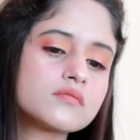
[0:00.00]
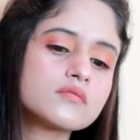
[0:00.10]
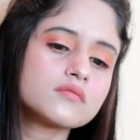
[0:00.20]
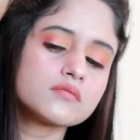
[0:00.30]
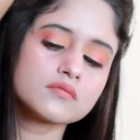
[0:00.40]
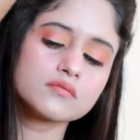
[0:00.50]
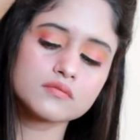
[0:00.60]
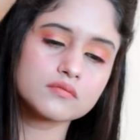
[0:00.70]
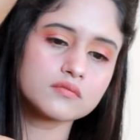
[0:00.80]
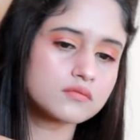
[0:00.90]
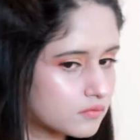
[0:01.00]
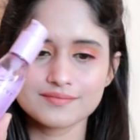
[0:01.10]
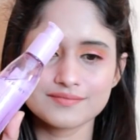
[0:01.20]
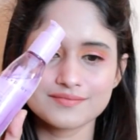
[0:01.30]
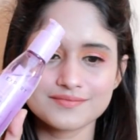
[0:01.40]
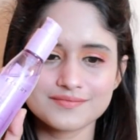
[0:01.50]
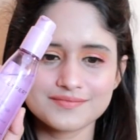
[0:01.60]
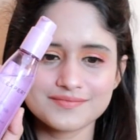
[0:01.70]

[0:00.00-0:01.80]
[no speech]